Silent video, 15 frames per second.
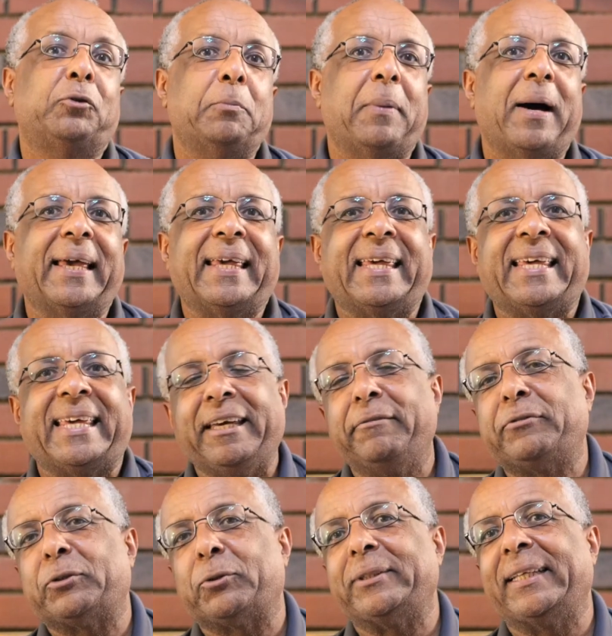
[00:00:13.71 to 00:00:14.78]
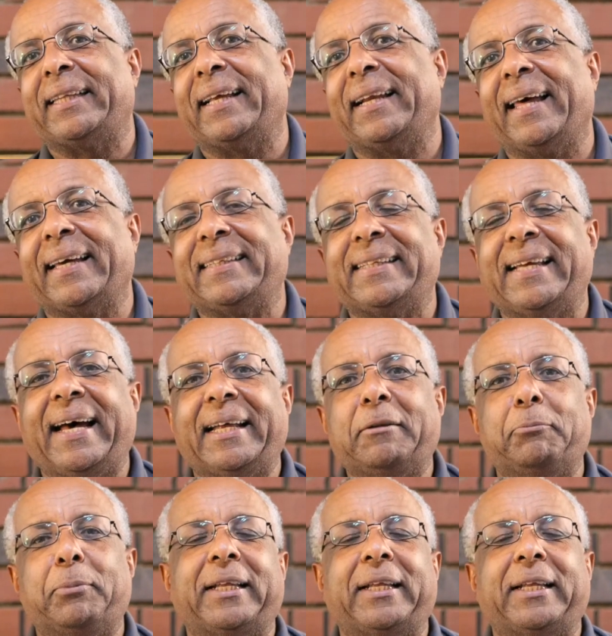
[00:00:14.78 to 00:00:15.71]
to buy gifts or anything like that.